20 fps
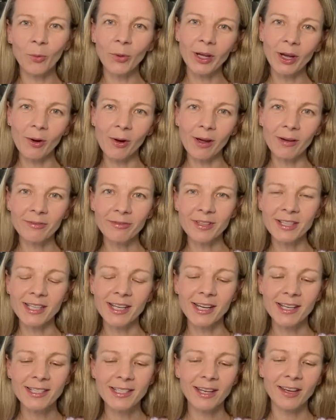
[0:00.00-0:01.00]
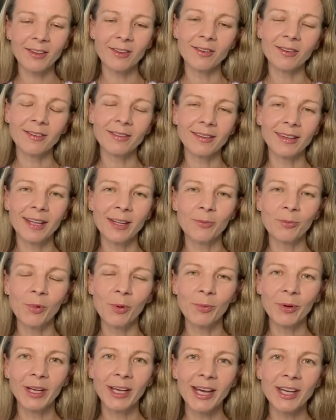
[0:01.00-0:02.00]
We go out for dinner together, and
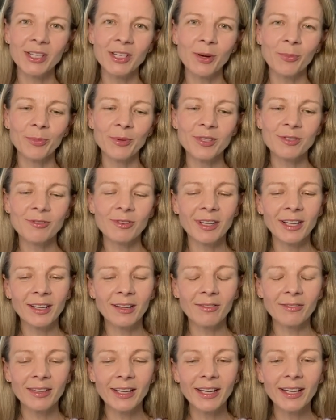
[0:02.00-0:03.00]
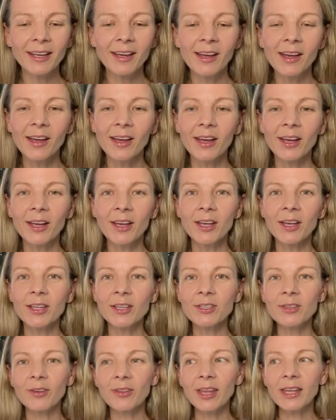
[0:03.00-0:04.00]
when we catch up, it's really lovely.
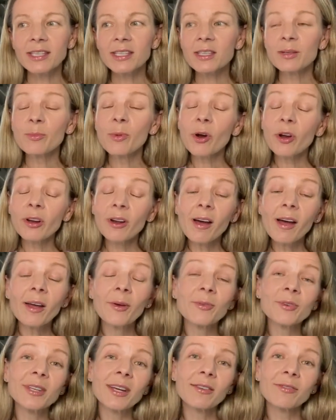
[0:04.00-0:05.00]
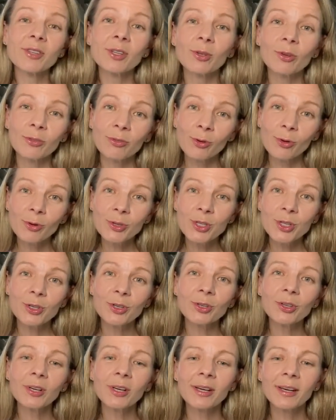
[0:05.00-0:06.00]
So that's tomorrow night, which I have to look forward
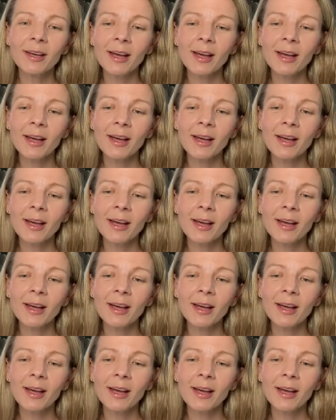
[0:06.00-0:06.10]
to.